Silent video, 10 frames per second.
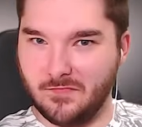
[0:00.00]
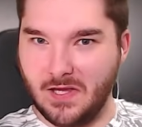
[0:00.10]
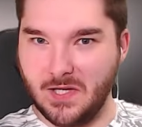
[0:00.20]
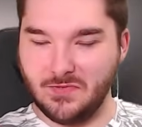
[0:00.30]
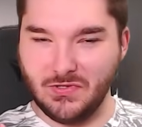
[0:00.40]

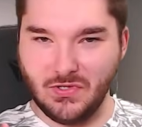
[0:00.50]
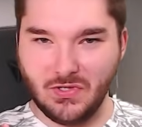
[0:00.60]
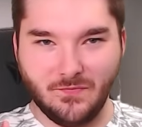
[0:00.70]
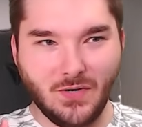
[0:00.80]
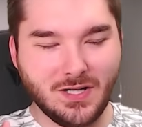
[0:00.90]
Man, she
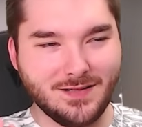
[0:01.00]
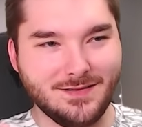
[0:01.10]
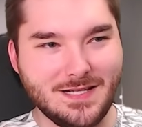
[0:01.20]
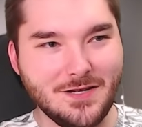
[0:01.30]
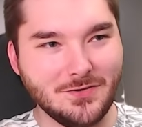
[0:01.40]
took a
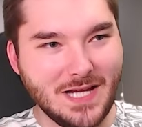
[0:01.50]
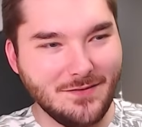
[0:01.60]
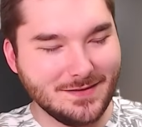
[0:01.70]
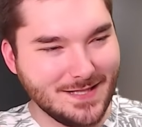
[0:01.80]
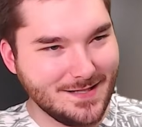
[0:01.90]
fucking kneel and
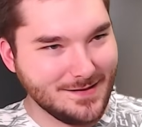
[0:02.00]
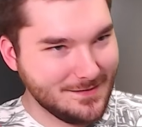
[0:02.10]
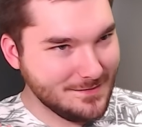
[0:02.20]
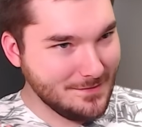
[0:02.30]
everything.